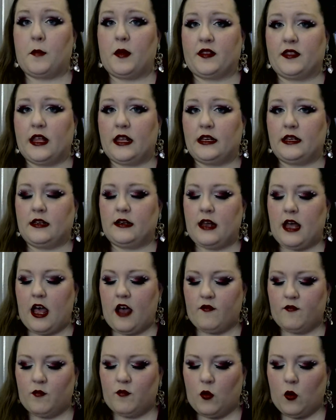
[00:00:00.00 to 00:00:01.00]
but they did
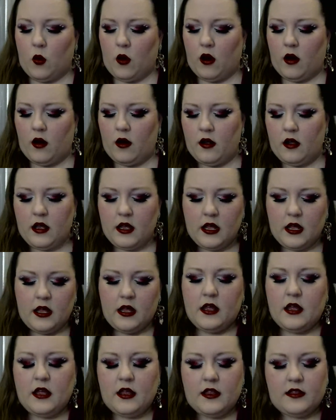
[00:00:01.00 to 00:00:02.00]
have more.
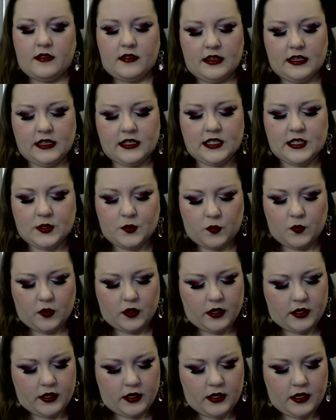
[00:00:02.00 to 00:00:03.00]
This
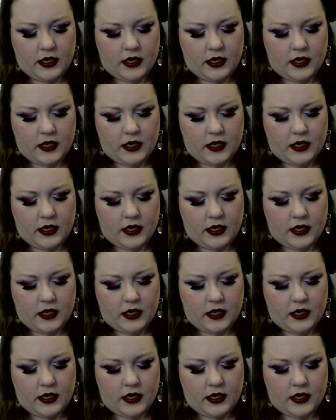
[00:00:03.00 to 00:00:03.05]
one